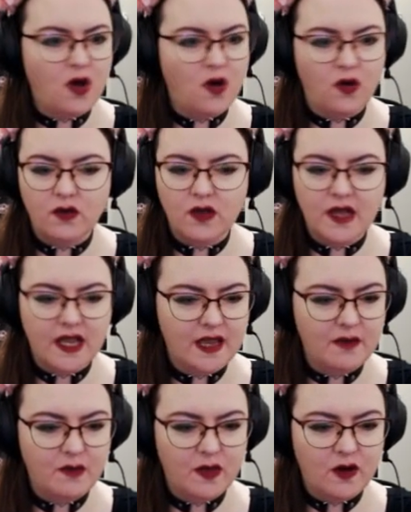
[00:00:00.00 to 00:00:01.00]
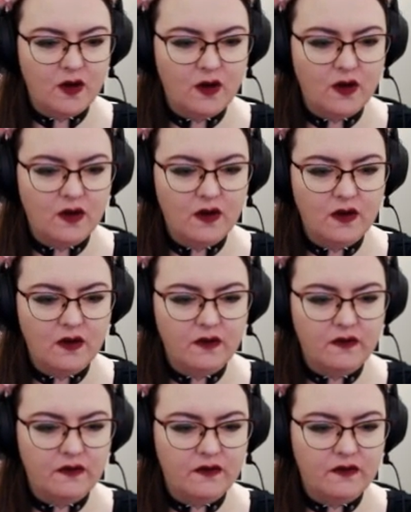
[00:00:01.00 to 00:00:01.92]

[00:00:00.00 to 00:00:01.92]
whole heap of